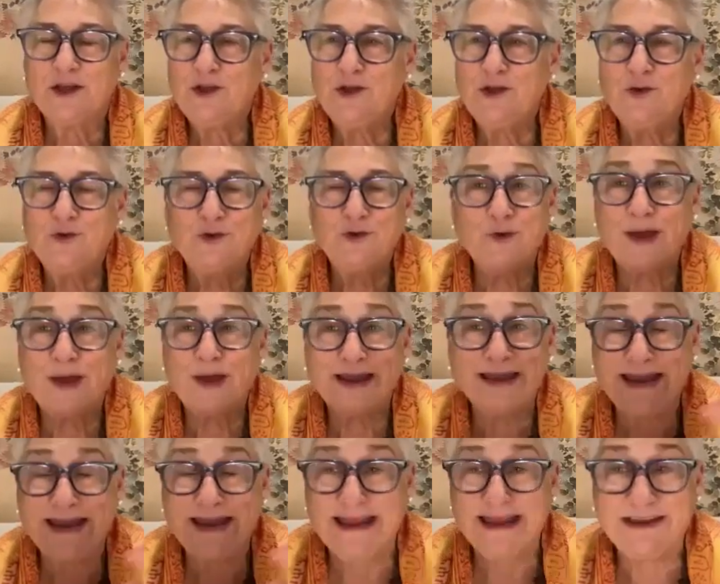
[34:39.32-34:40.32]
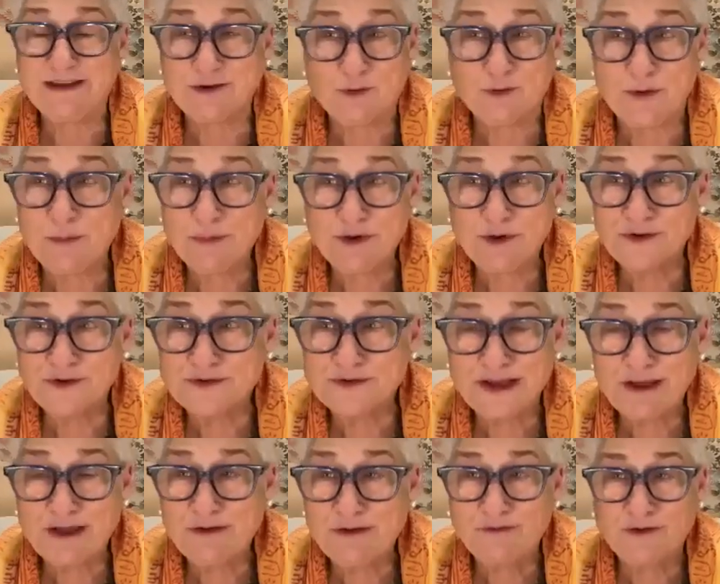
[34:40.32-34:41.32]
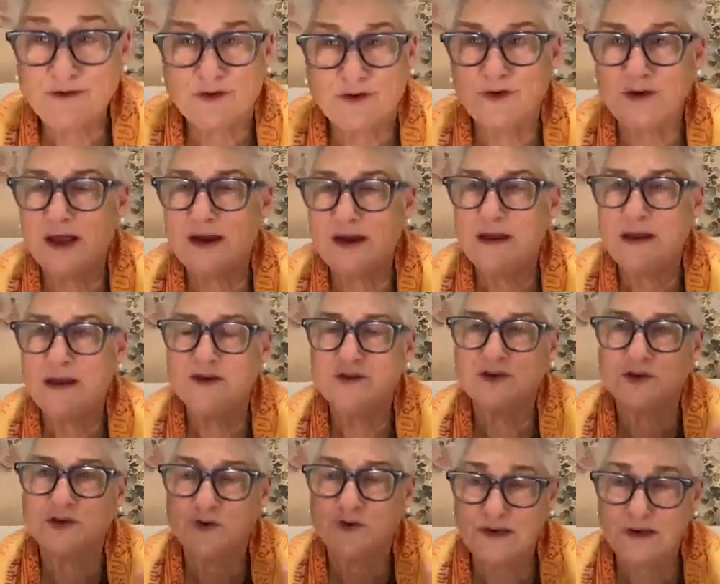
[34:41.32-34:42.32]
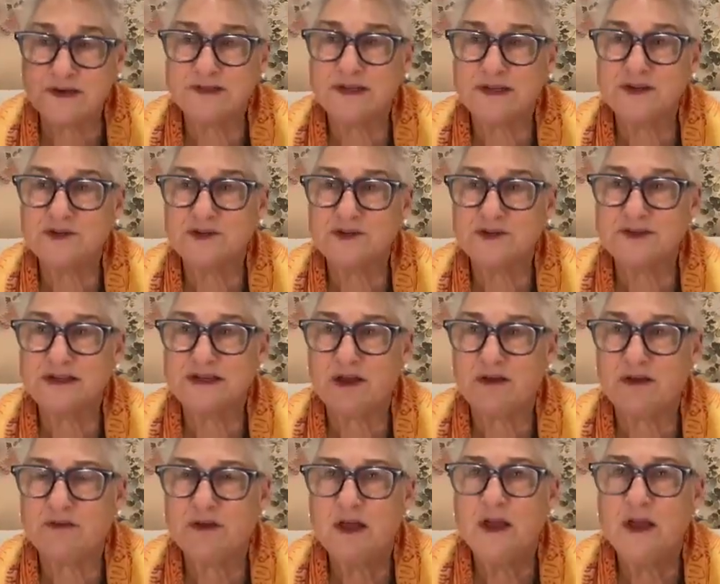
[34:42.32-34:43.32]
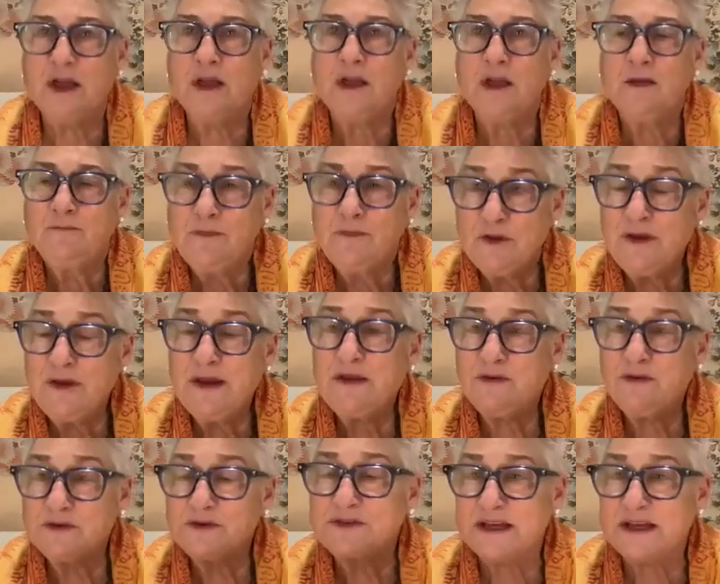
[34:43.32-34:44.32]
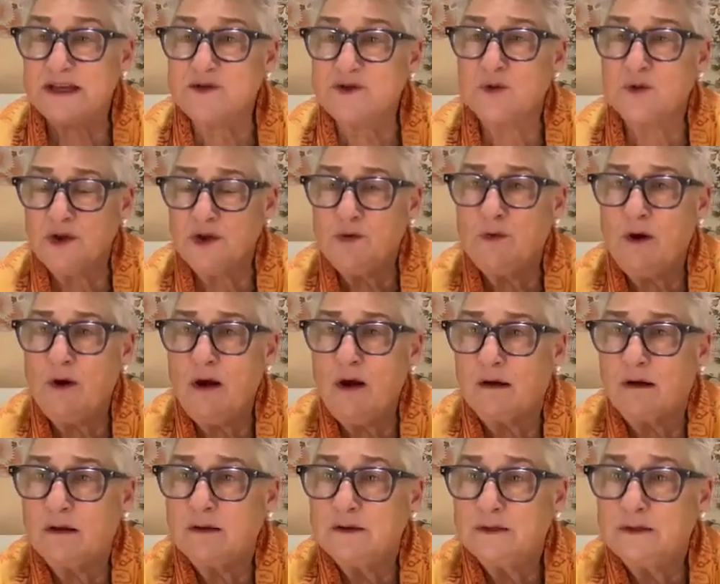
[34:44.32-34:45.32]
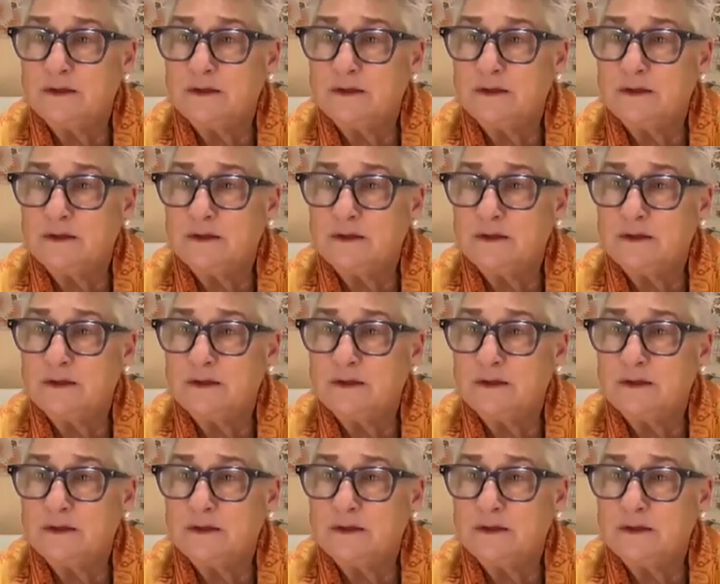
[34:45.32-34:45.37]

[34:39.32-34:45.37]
You do not need to whip yourself. You do not need to criticize yourself. You need to assess where you are.